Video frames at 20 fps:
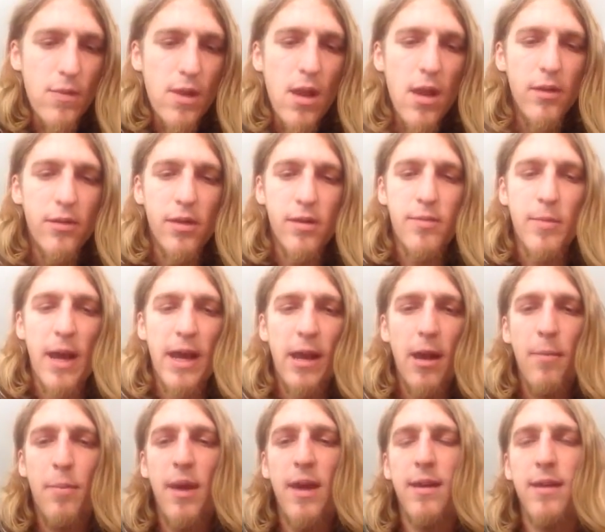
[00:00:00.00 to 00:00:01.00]
and just make
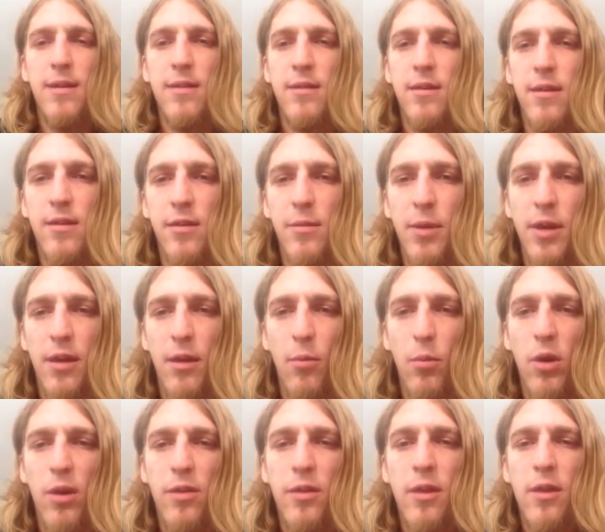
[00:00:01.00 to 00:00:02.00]
it a bit easier to begin
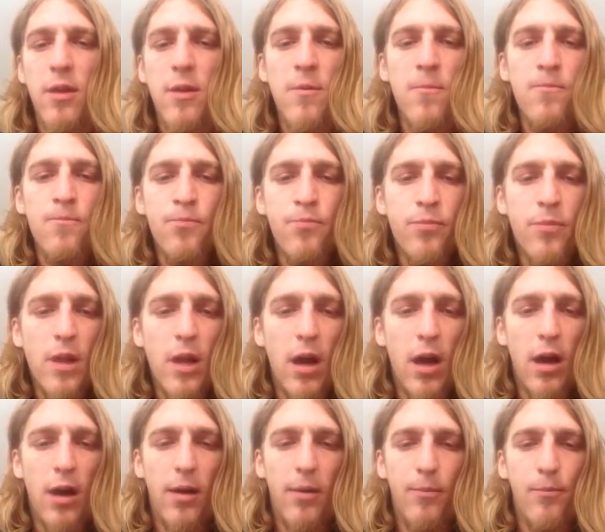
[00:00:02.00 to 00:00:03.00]
with.
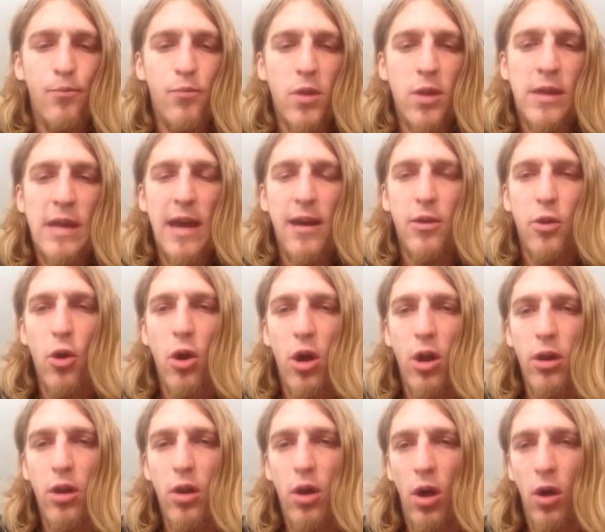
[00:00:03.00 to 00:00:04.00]
You can do it
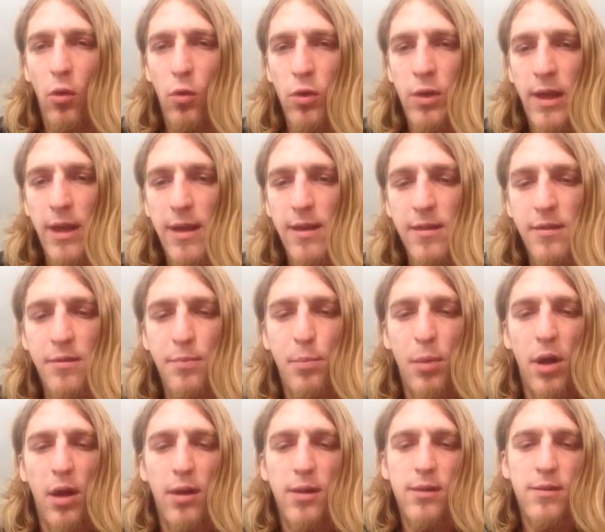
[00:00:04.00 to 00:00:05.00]
on all keys,
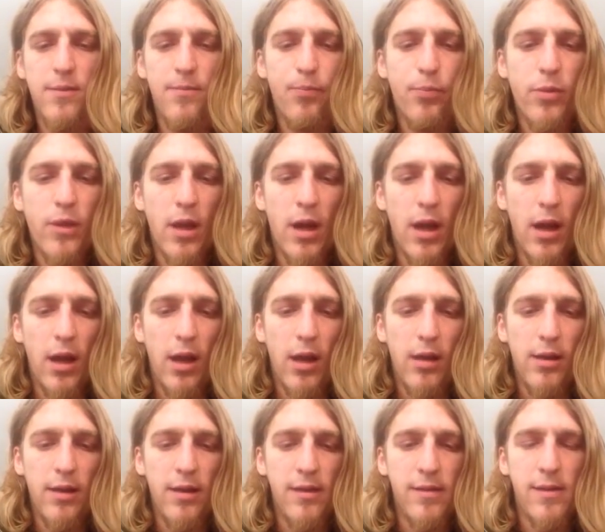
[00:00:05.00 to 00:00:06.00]
but
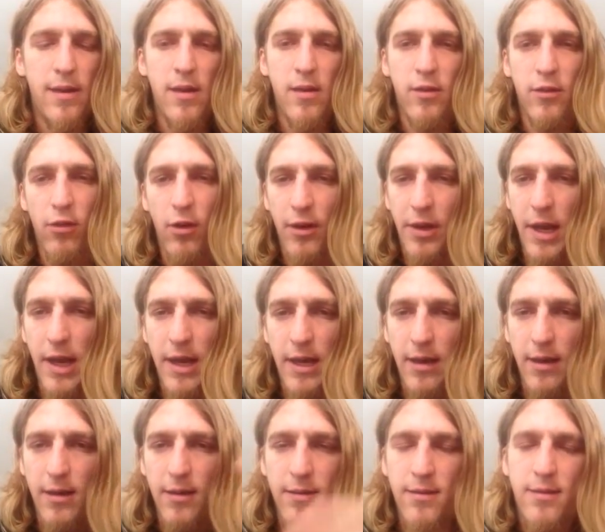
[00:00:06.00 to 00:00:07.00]
it's easier on your
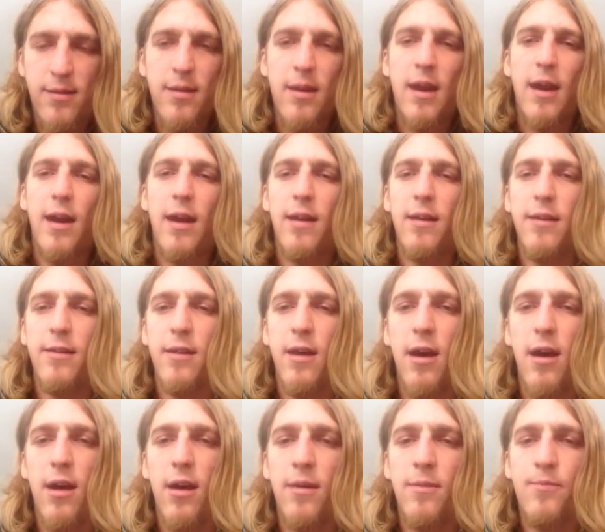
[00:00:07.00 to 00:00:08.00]
ears, and
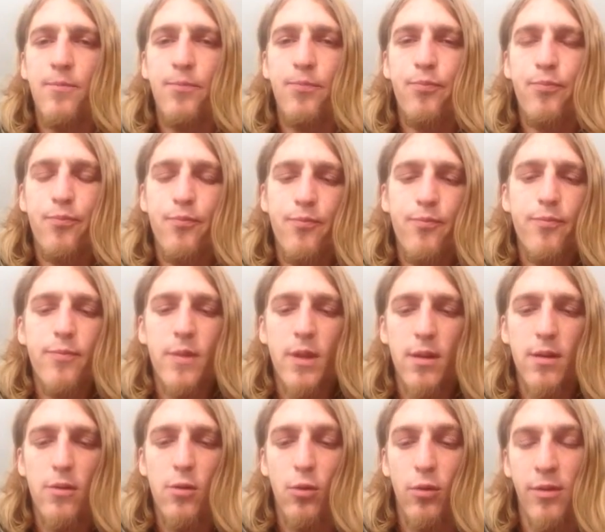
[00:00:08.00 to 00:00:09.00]

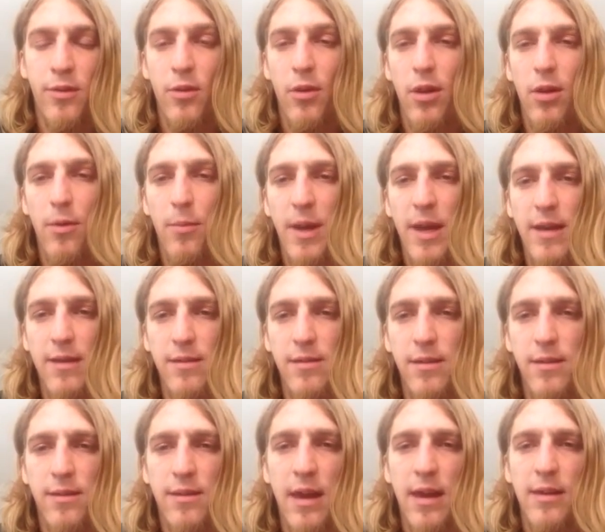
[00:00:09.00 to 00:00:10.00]
also a little bit
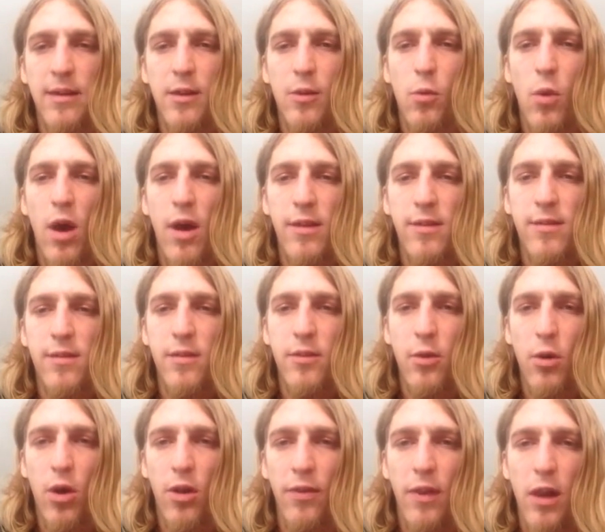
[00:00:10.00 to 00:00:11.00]
easier technique-wise to
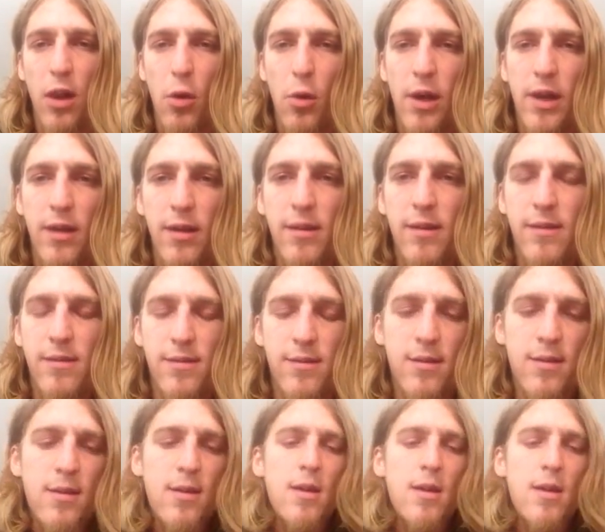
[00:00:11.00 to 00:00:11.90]
do it on the lower keys.